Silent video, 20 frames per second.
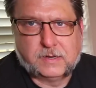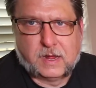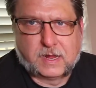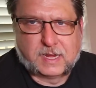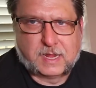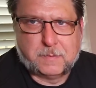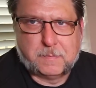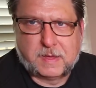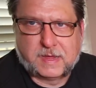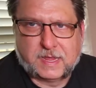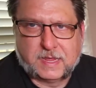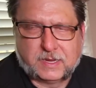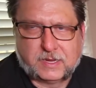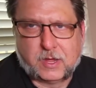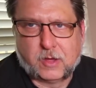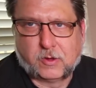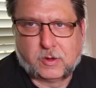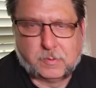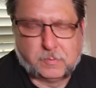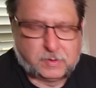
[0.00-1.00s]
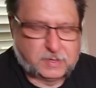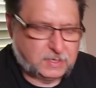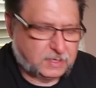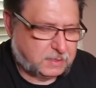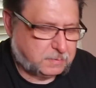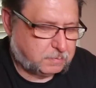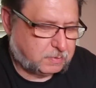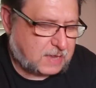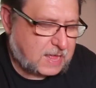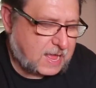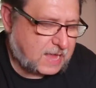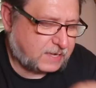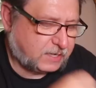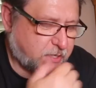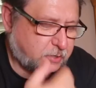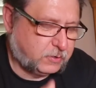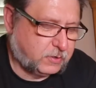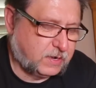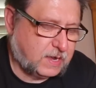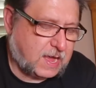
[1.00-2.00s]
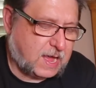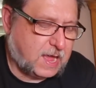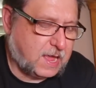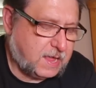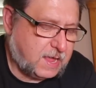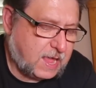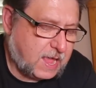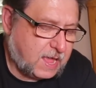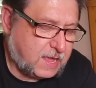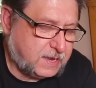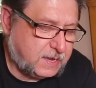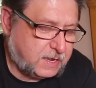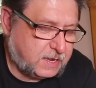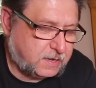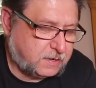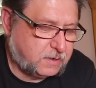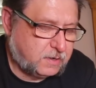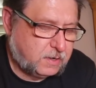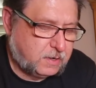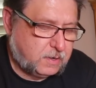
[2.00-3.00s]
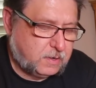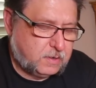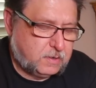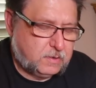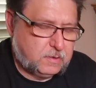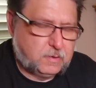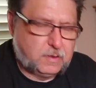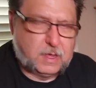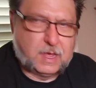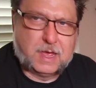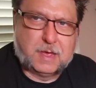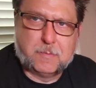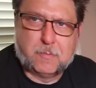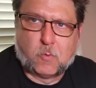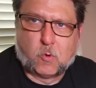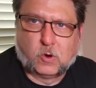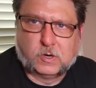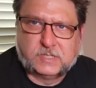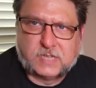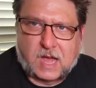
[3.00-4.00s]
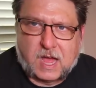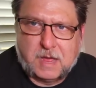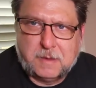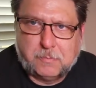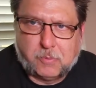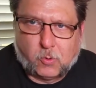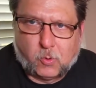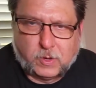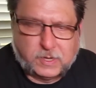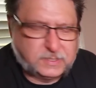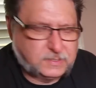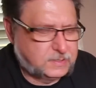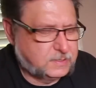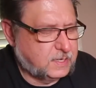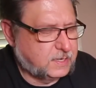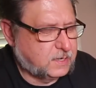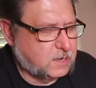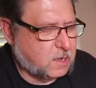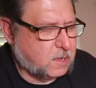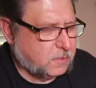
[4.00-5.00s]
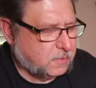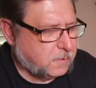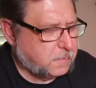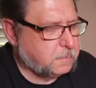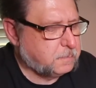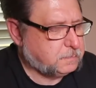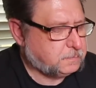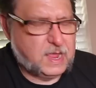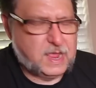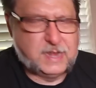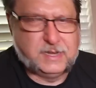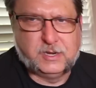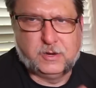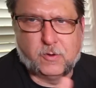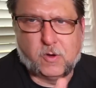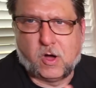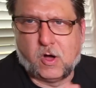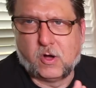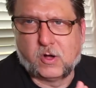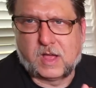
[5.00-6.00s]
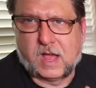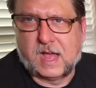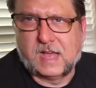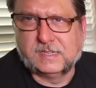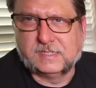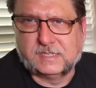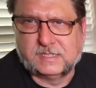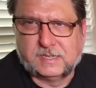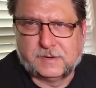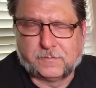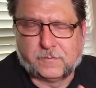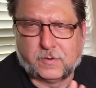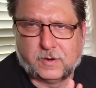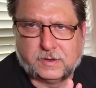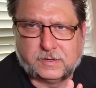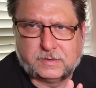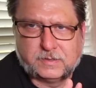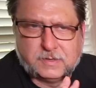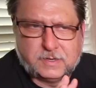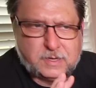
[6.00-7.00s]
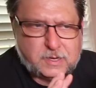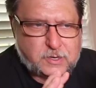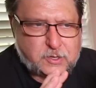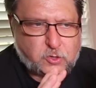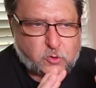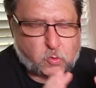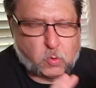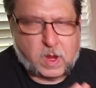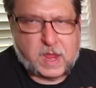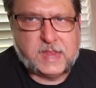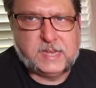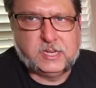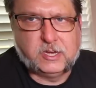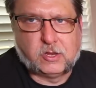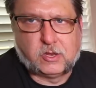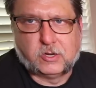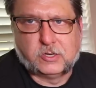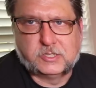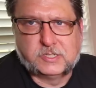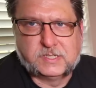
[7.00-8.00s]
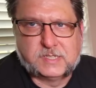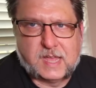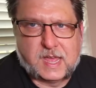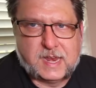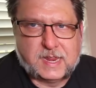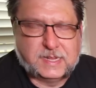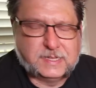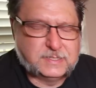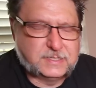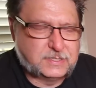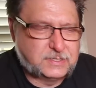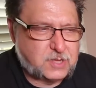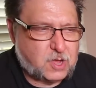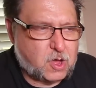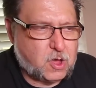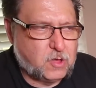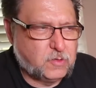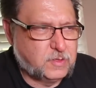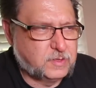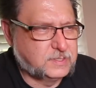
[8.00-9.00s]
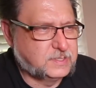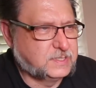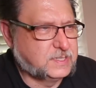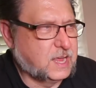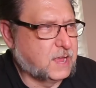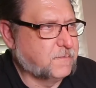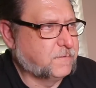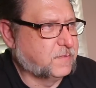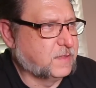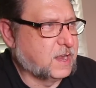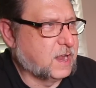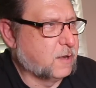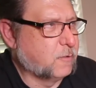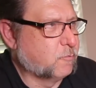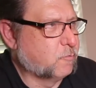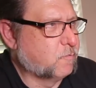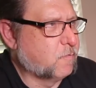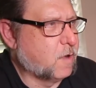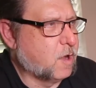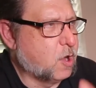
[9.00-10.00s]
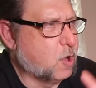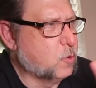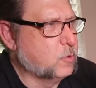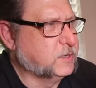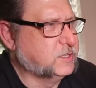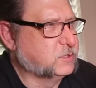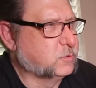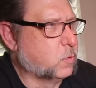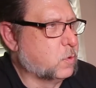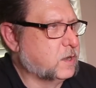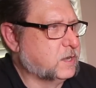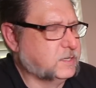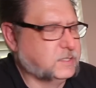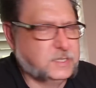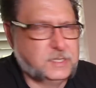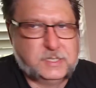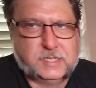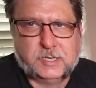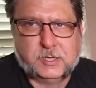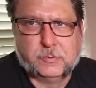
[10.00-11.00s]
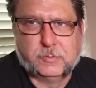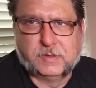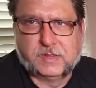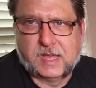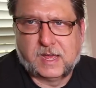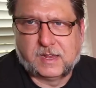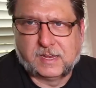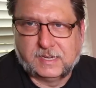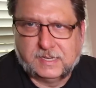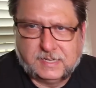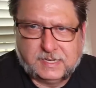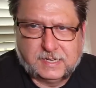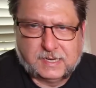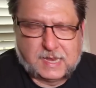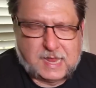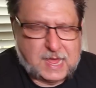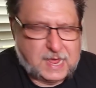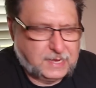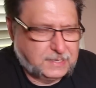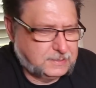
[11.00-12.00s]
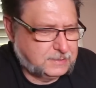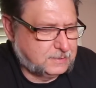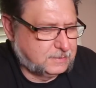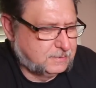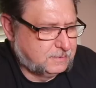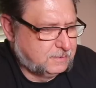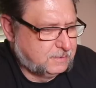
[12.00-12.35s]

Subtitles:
I can make it go completely black. You can add in more time points, they call them, and do all kinds of different granular settings. It's all the stuff that I always wanted to do with LED lights.